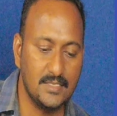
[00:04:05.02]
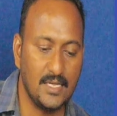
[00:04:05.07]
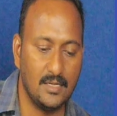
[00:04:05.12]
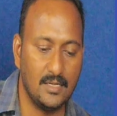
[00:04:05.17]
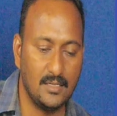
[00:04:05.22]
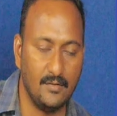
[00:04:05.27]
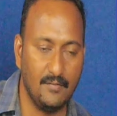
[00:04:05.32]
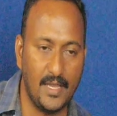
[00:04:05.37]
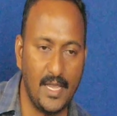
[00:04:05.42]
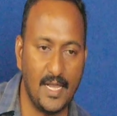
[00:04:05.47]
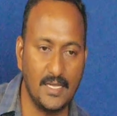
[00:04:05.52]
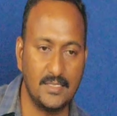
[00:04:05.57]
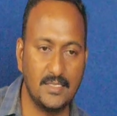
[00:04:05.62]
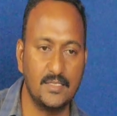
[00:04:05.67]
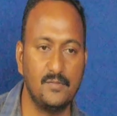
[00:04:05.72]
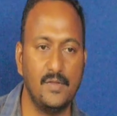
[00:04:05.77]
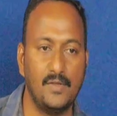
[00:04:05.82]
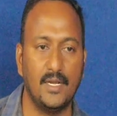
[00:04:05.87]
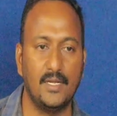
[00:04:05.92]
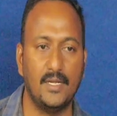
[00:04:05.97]
and the y-axis
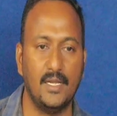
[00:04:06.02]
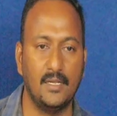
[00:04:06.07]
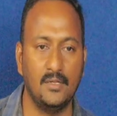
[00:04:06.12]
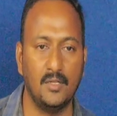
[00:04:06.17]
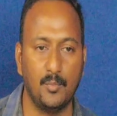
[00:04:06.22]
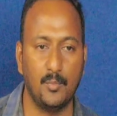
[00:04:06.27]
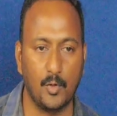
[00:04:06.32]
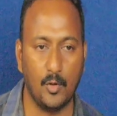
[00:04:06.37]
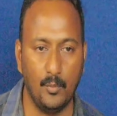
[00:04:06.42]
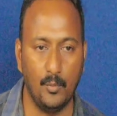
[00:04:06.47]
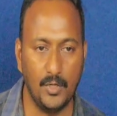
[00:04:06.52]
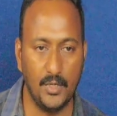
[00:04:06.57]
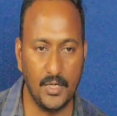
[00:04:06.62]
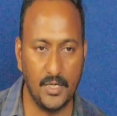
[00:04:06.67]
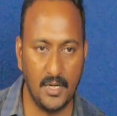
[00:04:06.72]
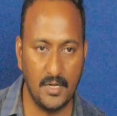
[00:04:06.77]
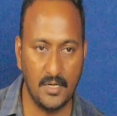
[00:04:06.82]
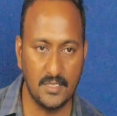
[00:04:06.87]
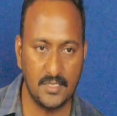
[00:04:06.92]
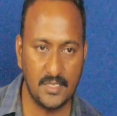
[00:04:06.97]
we are taking the probability
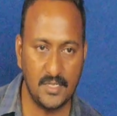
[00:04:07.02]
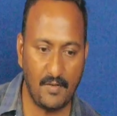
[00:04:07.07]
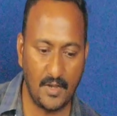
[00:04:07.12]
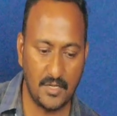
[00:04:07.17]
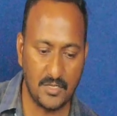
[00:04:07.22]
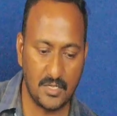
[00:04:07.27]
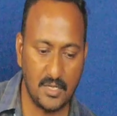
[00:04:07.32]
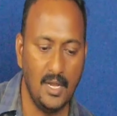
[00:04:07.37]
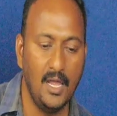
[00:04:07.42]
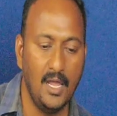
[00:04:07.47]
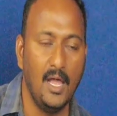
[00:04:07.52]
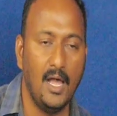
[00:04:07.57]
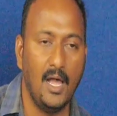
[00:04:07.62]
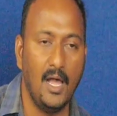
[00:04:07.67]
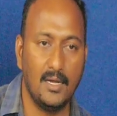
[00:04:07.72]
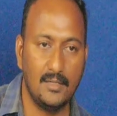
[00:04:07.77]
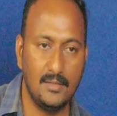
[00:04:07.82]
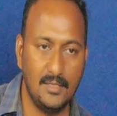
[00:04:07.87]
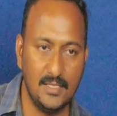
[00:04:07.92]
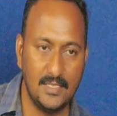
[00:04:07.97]
density function,
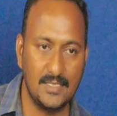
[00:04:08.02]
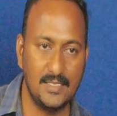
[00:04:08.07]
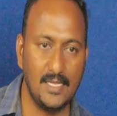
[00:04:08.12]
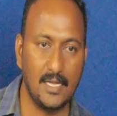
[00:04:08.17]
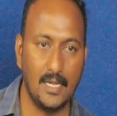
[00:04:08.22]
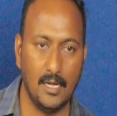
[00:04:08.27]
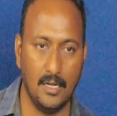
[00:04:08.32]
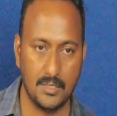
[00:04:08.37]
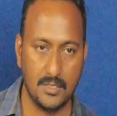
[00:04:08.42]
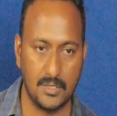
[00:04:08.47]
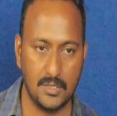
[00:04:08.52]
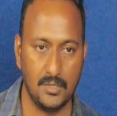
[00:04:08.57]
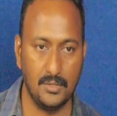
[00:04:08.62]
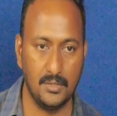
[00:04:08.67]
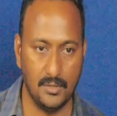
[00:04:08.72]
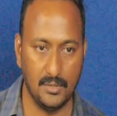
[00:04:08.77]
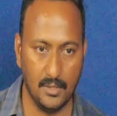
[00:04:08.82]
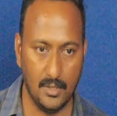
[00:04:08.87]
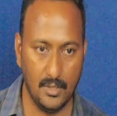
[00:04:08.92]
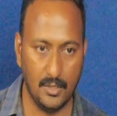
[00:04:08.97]
or this is a Gaussian
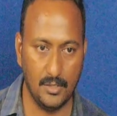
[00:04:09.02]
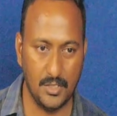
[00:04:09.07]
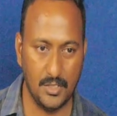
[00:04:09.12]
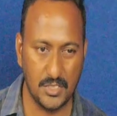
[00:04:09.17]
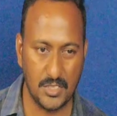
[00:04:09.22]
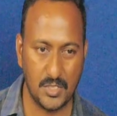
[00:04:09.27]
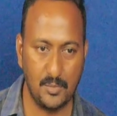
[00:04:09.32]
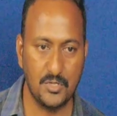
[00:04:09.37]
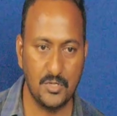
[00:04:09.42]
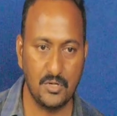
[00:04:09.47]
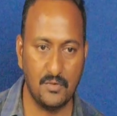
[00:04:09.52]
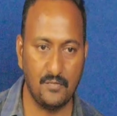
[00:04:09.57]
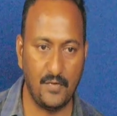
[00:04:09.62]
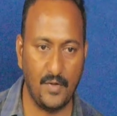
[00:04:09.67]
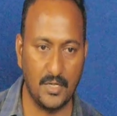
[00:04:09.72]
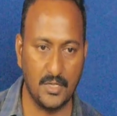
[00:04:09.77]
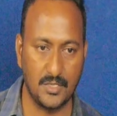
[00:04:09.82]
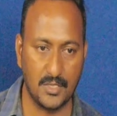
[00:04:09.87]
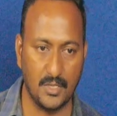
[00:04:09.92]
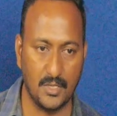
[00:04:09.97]
distribution
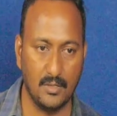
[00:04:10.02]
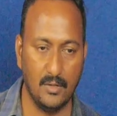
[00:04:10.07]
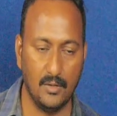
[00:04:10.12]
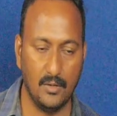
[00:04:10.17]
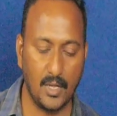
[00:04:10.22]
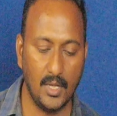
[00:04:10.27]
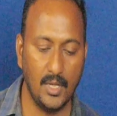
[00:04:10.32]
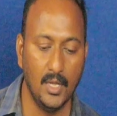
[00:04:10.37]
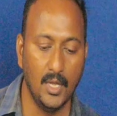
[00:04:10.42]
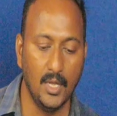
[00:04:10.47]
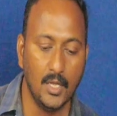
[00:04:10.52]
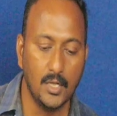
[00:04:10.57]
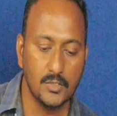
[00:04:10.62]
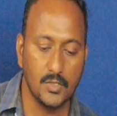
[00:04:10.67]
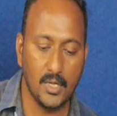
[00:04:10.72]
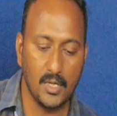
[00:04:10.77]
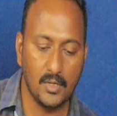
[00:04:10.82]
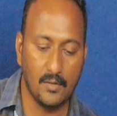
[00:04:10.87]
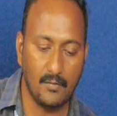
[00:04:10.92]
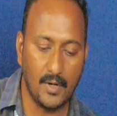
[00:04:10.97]
function. Okay, so
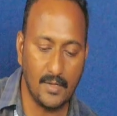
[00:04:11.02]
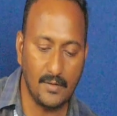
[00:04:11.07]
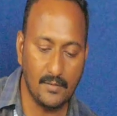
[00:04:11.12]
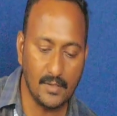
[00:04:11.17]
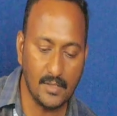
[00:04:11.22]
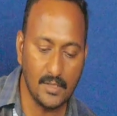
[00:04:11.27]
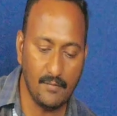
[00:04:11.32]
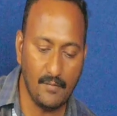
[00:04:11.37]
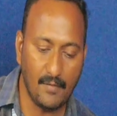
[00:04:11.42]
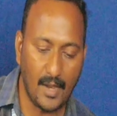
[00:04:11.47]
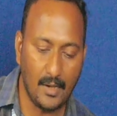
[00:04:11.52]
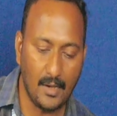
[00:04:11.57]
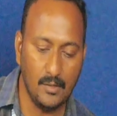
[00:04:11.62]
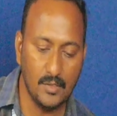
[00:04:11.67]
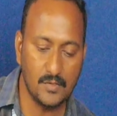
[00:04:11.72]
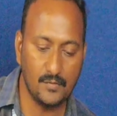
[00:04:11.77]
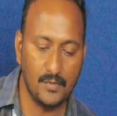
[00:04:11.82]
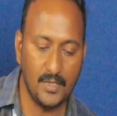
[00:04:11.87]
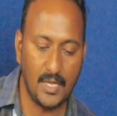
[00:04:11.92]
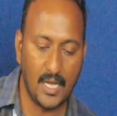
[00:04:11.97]
here whatever the
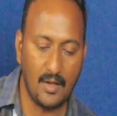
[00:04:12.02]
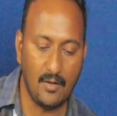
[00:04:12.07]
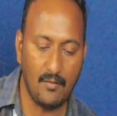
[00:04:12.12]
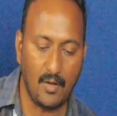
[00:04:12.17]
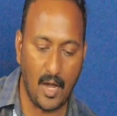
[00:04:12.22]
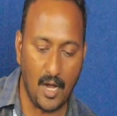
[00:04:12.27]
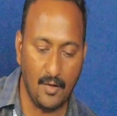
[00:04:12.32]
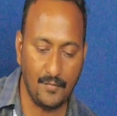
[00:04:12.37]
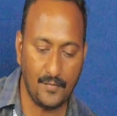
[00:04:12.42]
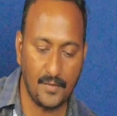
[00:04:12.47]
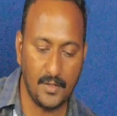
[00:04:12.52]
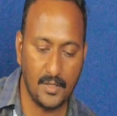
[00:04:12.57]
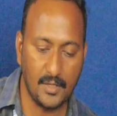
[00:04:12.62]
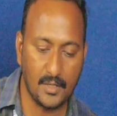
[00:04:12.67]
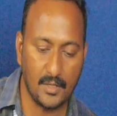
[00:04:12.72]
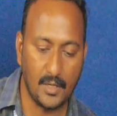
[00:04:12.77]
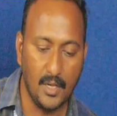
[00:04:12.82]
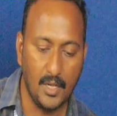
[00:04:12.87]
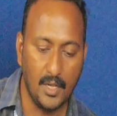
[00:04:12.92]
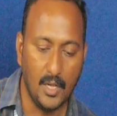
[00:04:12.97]
values we have after
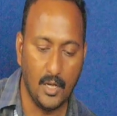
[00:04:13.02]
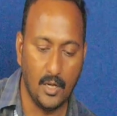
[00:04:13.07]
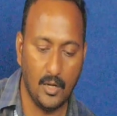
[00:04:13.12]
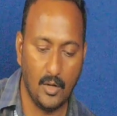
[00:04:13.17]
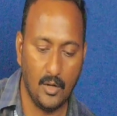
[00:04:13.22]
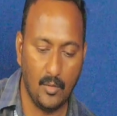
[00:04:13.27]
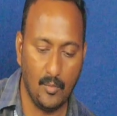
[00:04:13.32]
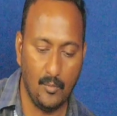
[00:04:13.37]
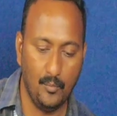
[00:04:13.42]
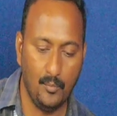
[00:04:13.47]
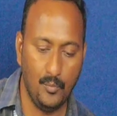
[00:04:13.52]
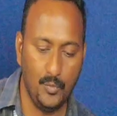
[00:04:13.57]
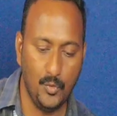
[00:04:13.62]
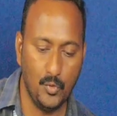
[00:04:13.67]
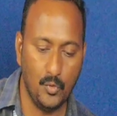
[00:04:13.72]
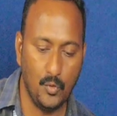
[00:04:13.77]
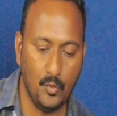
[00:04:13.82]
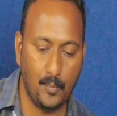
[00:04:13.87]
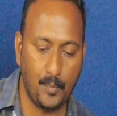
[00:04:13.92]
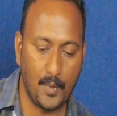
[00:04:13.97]

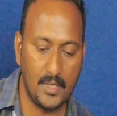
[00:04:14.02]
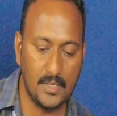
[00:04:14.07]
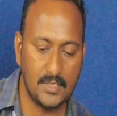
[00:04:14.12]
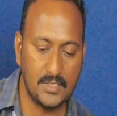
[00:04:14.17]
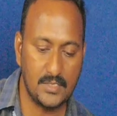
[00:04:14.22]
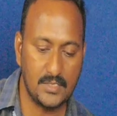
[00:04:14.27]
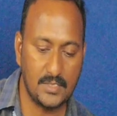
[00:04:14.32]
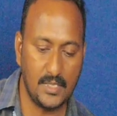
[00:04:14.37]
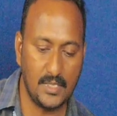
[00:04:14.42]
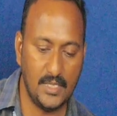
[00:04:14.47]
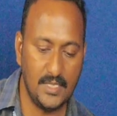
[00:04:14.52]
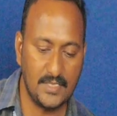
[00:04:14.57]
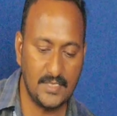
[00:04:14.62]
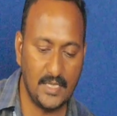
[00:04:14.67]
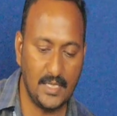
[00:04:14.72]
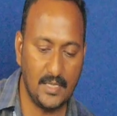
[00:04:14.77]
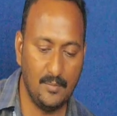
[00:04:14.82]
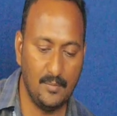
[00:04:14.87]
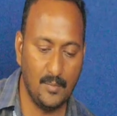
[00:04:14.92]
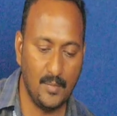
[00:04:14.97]
mu plus 3
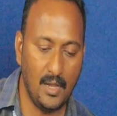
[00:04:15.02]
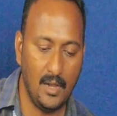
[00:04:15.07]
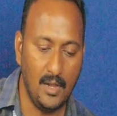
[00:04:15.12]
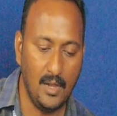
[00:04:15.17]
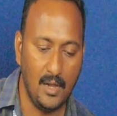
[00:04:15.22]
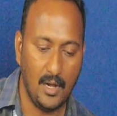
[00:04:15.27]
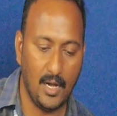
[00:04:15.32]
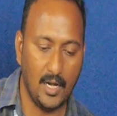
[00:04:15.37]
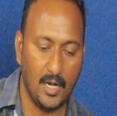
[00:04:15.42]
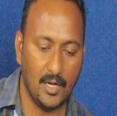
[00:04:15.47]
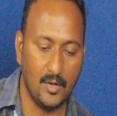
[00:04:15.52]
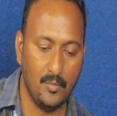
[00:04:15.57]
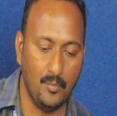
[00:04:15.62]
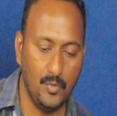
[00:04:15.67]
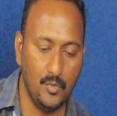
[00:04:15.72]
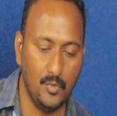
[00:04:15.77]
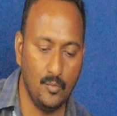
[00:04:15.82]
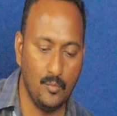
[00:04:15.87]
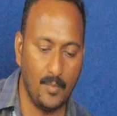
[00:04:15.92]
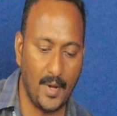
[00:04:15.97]
sigma and
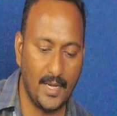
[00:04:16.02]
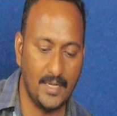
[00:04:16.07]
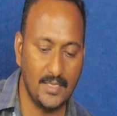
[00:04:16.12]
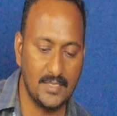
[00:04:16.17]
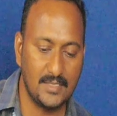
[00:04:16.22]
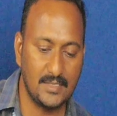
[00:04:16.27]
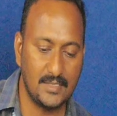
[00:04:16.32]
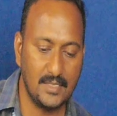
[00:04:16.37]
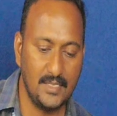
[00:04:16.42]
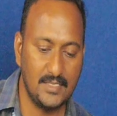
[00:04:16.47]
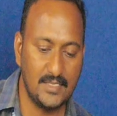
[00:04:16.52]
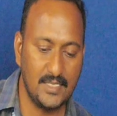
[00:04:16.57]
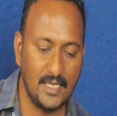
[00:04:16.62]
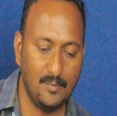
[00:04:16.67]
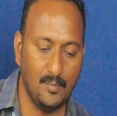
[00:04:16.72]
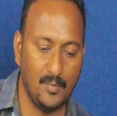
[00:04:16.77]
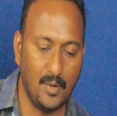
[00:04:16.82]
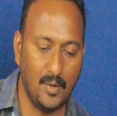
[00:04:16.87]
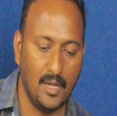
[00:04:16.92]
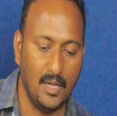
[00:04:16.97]
mu minus 3
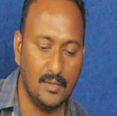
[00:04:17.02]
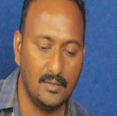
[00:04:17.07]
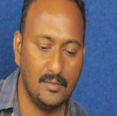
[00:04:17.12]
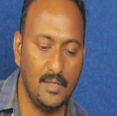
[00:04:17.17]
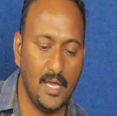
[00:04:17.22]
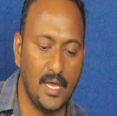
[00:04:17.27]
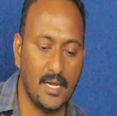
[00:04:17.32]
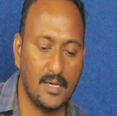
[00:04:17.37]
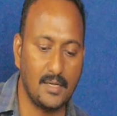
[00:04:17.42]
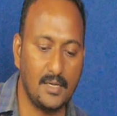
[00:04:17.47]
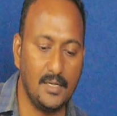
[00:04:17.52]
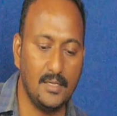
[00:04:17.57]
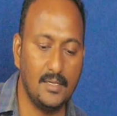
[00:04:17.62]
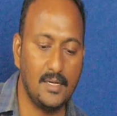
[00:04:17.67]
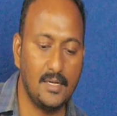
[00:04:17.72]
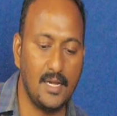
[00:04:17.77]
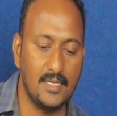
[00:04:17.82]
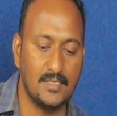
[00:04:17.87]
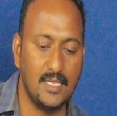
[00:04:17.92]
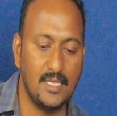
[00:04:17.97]
sigma, they are treated
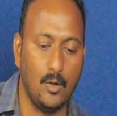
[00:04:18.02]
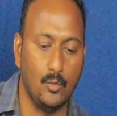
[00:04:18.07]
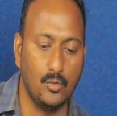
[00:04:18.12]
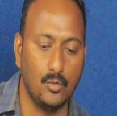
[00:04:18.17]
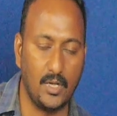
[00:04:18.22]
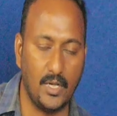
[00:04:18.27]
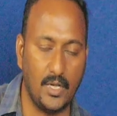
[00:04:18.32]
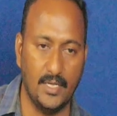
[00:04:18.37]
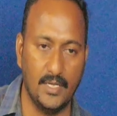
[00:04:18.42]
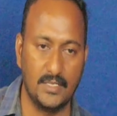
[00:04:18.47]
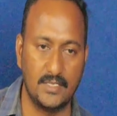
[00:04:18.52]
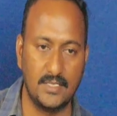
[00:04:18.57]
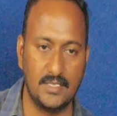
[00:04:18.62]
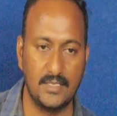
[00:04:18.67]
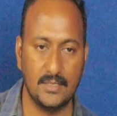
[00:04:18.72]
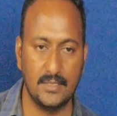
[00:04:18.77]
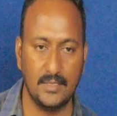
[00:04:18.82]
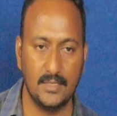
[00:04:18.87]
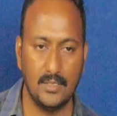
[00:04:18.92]
as the outliers.